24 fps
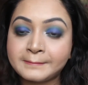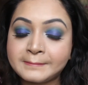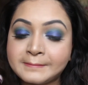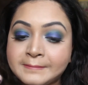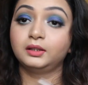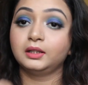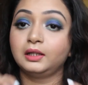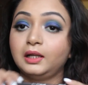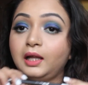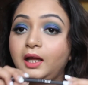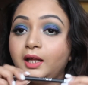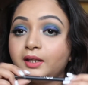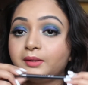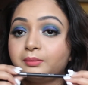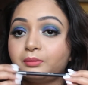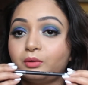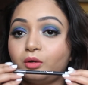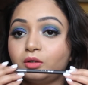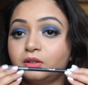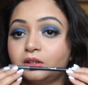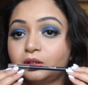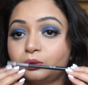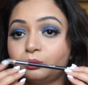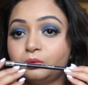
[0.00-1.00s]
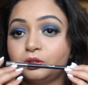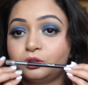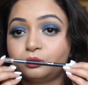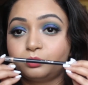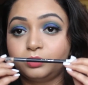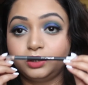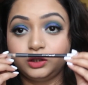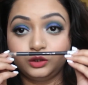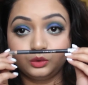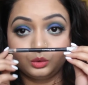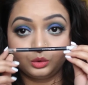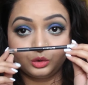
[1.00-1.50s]
The last product which
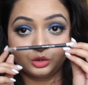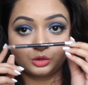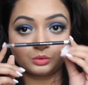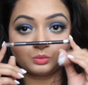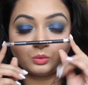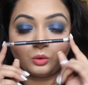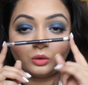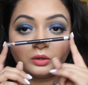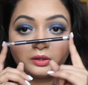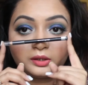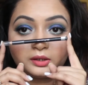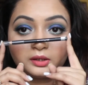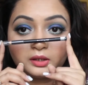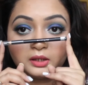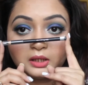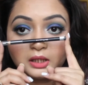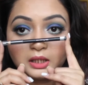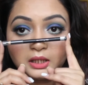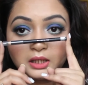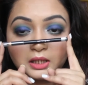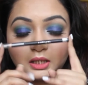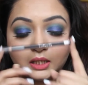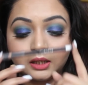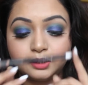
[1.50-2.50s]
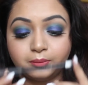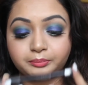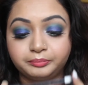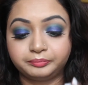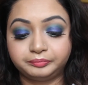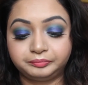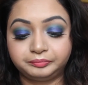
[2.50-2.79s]
we used was the